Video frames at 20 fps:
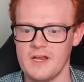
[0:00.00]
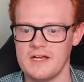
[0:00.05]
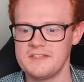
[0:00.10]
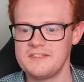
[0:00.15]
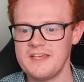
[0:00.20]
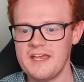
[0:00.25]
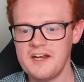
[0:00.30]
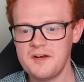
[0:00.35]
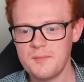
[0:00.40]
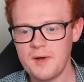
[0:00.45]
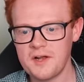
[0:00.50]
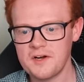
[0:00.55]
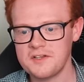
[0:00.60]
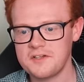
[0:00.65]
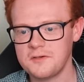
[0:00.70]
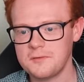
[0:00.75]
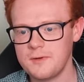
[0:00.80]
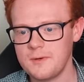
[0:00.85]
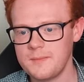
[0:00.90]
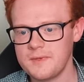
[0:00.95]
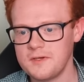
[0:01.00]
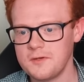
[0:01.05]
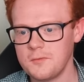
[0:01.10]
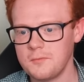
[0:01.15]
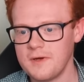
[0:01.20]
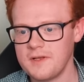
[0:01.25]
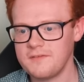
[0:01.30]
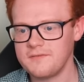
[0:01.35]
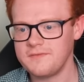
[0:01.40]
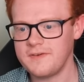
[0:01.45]
A Santa Monica woman who
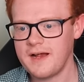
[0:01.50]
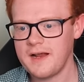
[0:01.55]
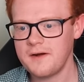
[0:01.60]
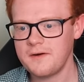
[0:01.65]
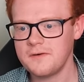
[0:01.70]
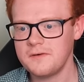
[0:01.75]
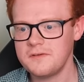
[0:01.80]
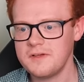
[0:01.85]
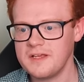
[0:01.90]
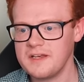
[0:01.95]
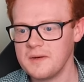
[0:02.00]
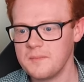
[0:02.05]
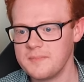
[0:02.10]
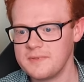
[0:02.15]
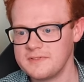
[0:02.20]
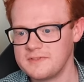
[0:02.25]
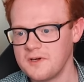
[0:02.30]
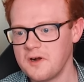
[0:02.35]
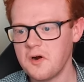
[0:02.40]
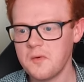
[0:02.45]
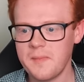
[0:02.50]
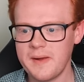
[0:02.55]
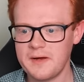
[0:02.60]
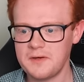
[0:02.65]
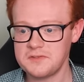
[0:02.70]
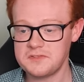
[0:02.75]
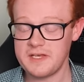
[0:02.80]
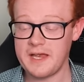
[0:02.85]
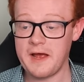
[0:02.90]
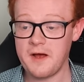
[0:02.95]
went viral in a bizarre
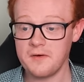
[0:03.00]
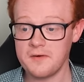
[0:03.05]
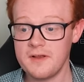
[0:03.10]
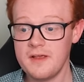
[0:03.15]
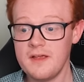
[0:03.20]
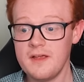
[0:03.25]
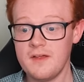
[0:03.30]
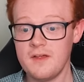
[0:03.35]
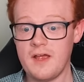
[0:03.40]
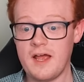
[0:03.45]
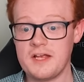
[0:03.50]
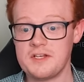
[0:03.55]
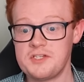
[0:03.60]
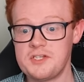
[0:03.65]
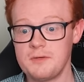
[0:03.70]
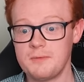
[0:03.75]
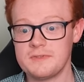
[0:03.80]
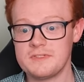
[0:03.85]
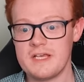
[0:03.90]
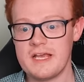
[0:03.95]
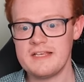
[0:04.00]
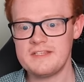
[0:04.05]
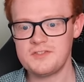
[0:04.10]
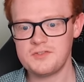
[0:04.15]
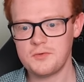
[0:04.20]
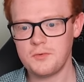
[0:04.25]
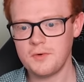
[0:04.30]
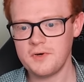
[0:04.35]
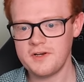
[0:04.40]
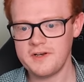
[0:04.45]
meltdown as she was
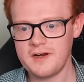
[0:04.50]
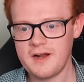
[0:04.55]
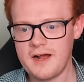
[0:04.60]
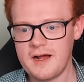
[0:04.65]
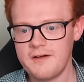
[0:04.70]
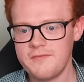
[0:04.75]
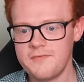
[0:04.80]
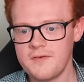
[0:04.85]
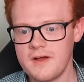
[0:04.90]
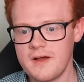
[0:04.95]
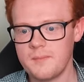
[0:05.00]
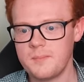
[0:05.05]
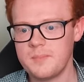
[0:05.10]
escorted off a